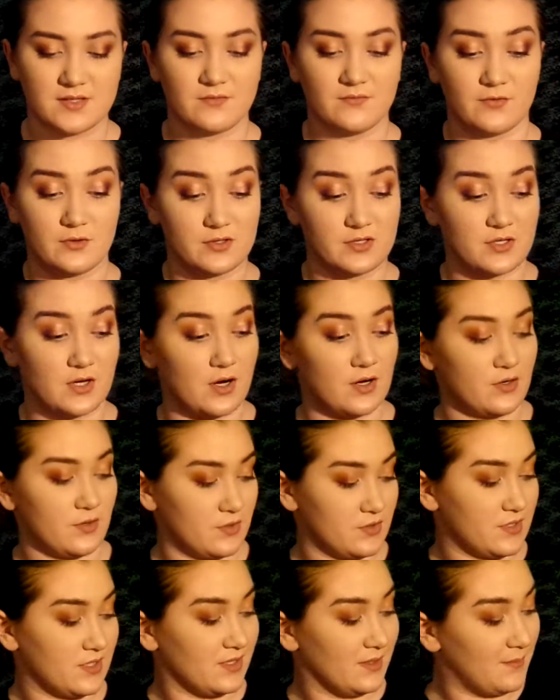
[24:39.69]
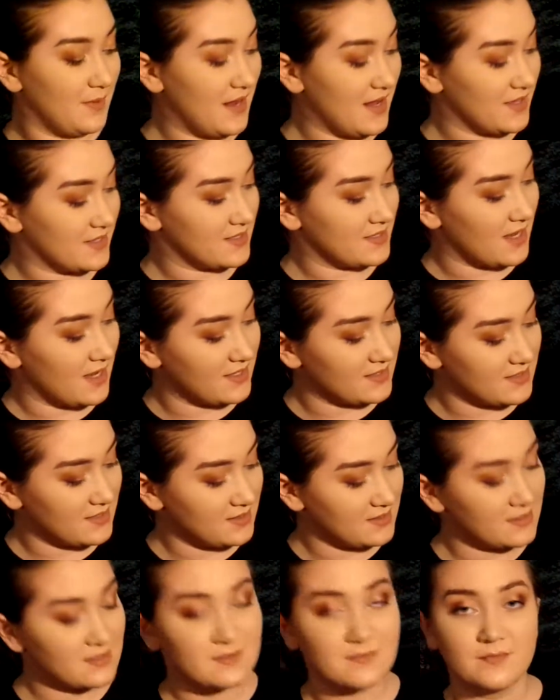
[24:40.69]
for starters, the pan
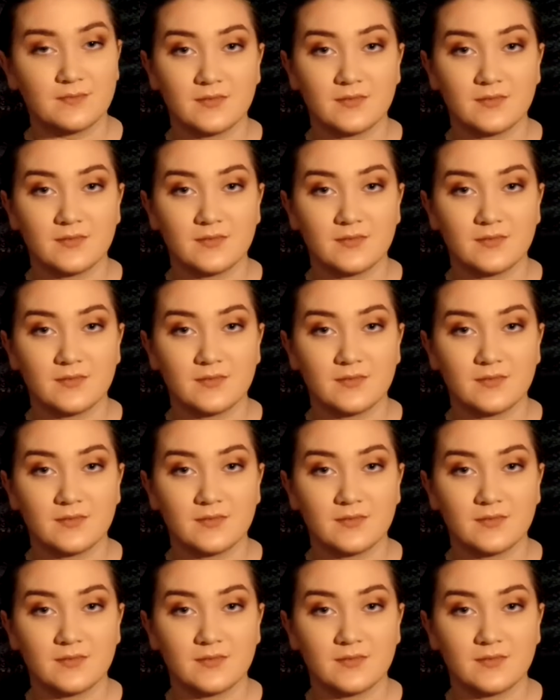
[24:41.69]
sizes.